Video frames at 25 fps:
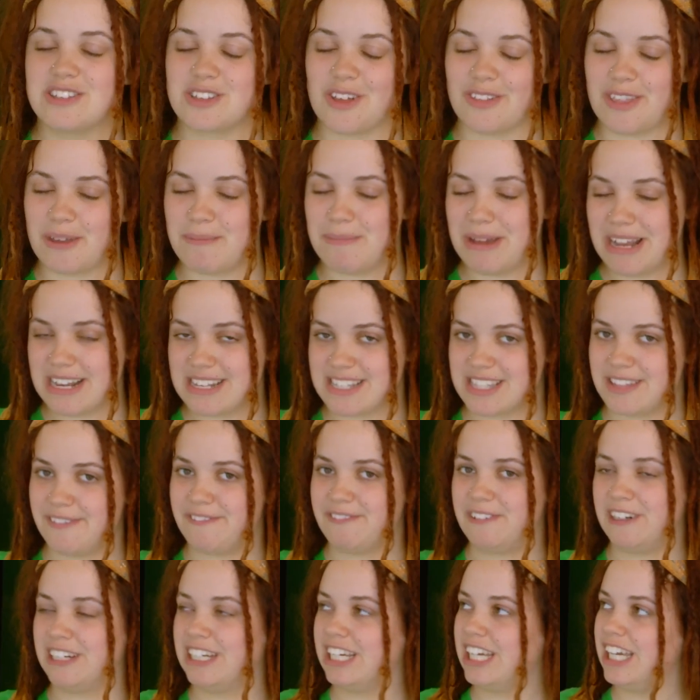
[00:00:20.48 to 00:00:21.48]
So they mixed the
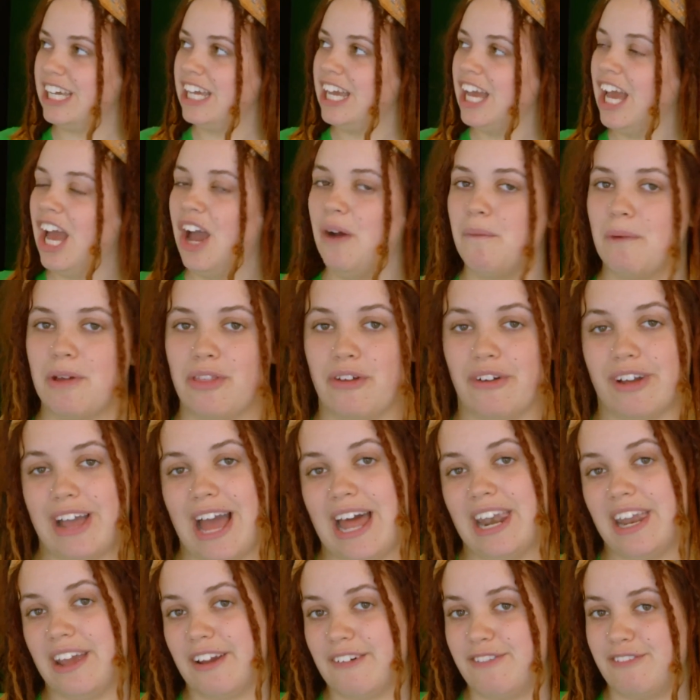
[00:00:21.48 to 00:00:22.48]
fungi with
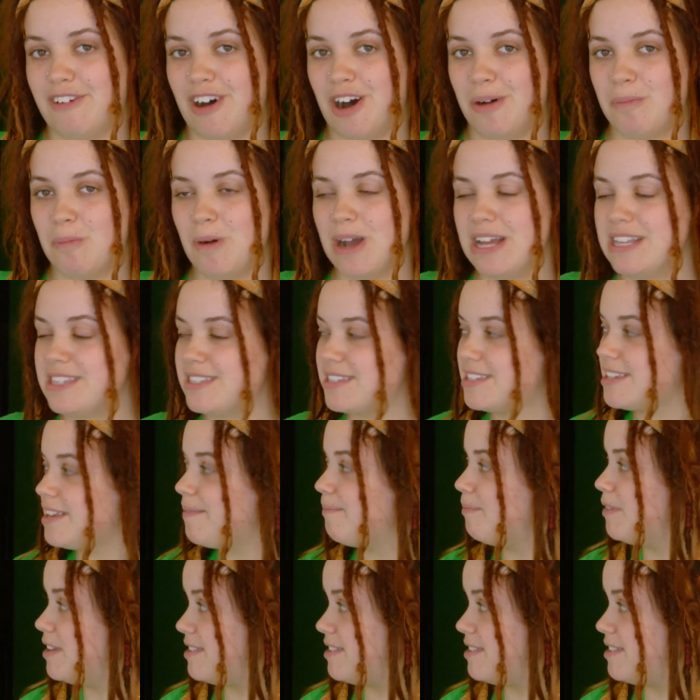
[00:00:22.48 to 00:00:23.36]
organic farm waste,